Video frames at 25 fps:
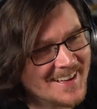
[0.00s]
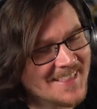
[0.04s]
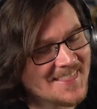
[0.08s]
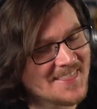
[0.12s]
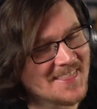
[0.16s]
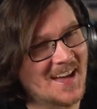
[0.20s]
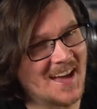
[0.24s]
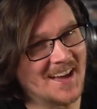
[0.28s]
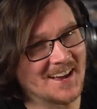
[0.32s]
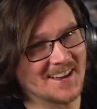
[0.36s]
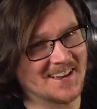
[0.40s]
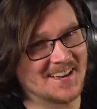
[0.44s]

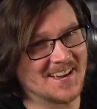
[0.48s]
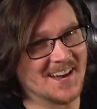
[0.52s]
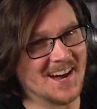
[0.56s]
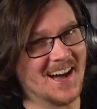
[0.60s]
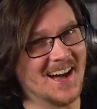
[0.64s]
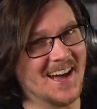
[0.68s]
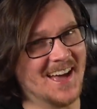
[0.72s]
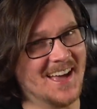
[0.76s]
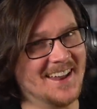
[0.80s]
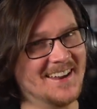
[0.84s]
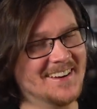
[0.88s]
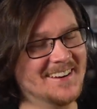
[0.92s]
That
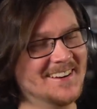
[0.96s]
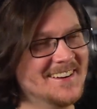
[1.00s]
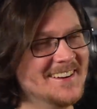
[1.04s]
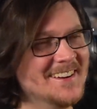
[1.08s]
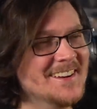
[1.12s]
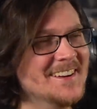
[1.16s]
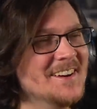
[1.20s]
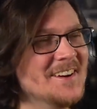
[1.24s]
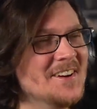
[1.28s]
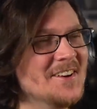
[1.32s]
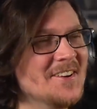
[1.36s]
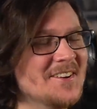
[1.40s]
cut.
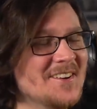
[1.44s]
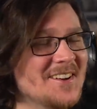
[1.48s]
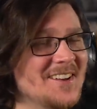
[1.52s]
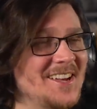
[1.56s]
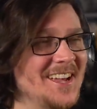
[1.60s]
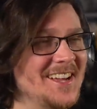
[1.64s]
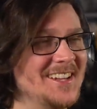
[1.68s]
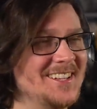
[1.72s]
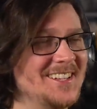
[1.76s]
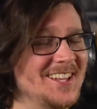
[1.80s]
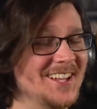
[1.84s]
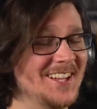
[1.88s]

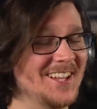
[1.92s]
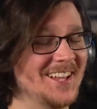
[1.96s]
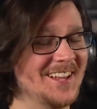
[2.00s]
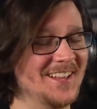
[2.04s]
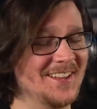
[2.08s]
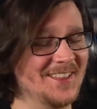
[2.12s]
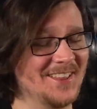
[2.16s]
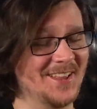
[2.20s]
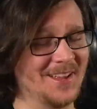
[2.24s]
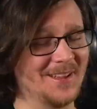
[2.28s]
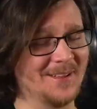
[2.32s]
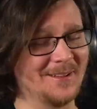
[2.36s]

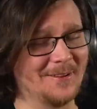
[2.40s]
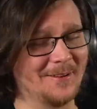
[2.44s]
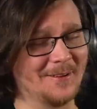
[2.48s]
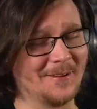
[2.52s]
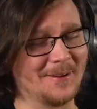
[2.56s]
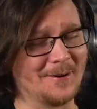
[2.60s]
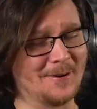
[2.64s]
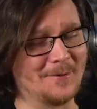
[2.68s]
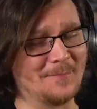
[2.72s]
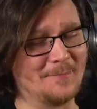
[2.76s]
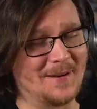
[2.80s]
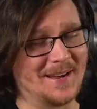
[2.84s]
The
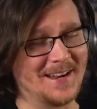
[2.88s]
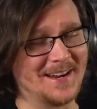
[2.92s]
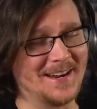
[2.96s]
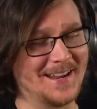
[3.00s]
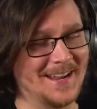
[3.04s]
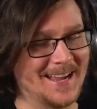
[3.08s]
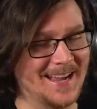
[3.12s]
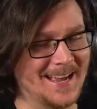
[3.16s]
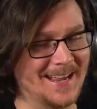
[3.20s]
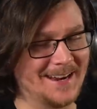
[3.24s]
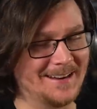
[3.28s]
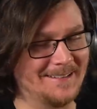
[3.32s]
little
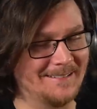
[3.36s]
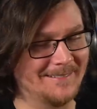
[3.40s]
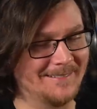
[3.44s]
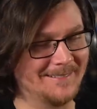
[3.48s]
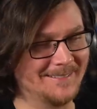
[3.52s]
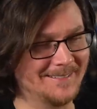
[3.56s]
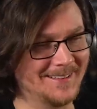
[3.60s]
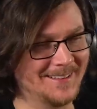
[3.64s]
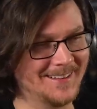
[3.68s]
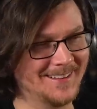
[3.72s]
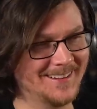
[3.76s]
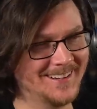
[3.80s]
beady end
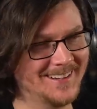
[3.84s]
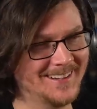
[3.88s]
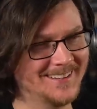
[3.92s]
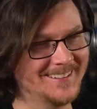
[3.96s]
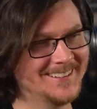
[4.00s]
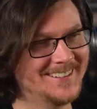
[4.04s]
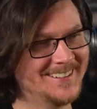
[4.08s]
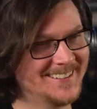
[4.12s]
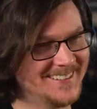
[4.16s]
of me.